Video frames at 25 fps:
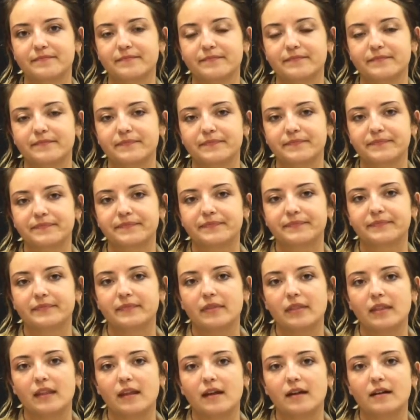
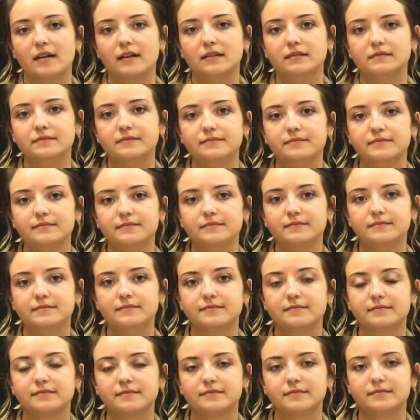
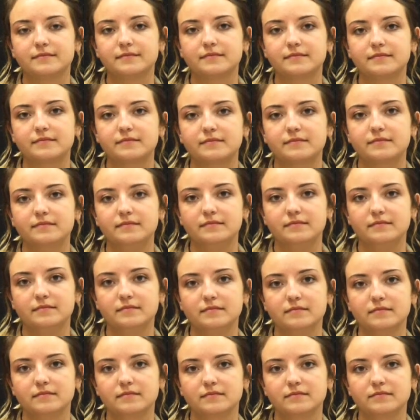
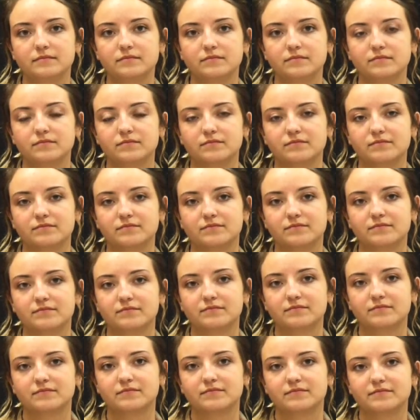
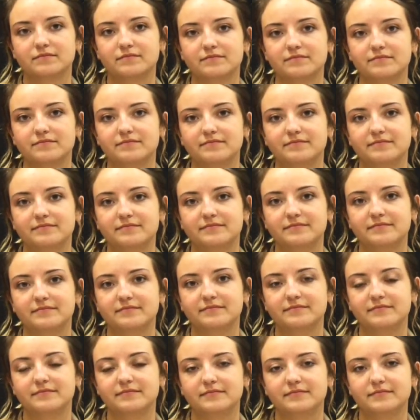
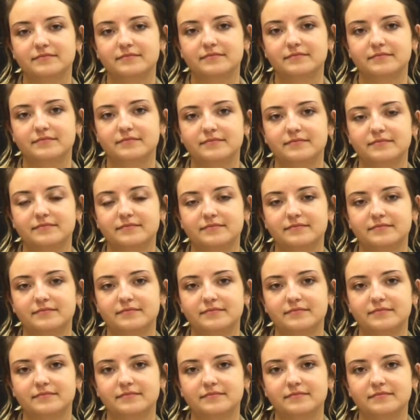
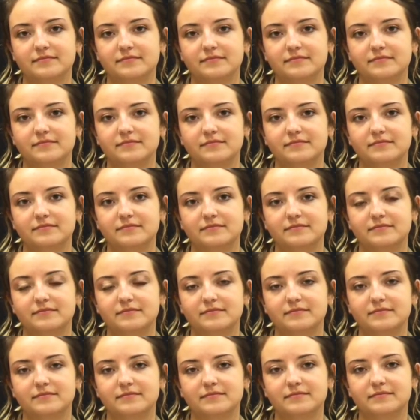(not speaking)